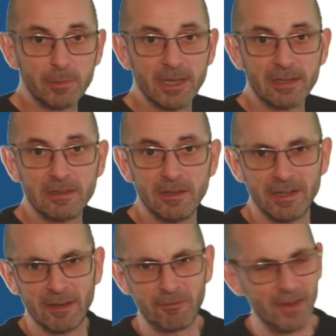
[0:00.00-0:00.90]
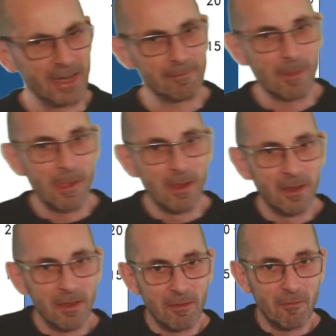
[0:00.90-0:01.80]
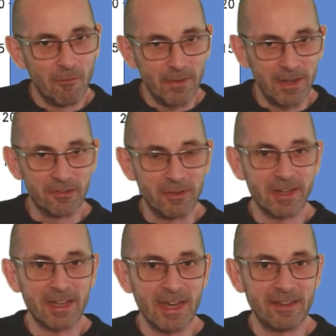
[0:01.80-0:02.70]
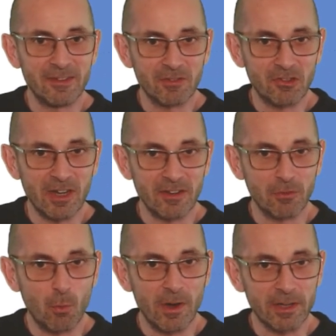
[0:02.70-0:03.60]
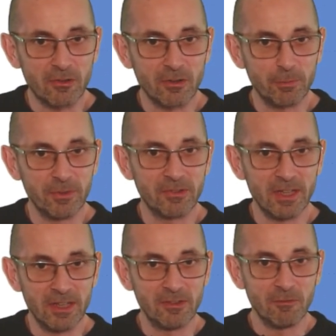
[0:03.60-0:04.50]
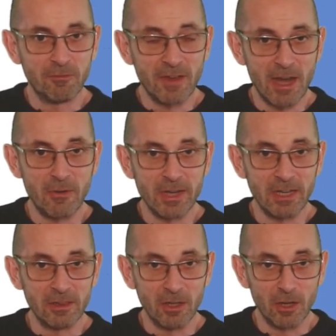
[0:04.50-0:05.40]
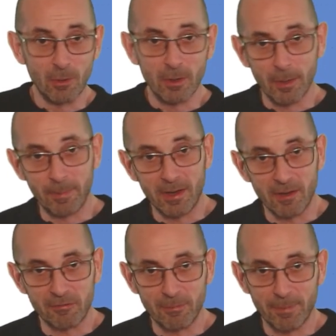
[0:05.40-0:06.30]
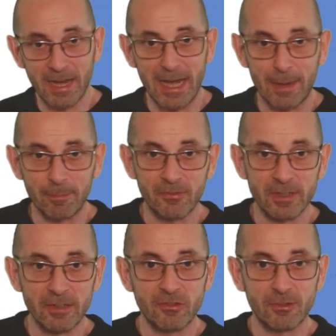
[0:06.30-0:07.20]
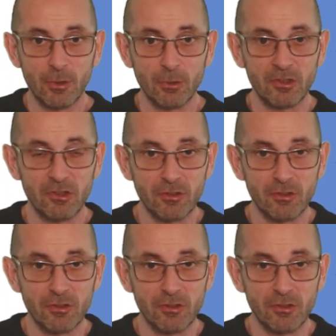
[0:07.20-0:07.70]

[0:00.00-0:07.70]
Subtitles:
black line. I think these are indicating the chance for white Christmas is very low, apart from perhaps the Scottish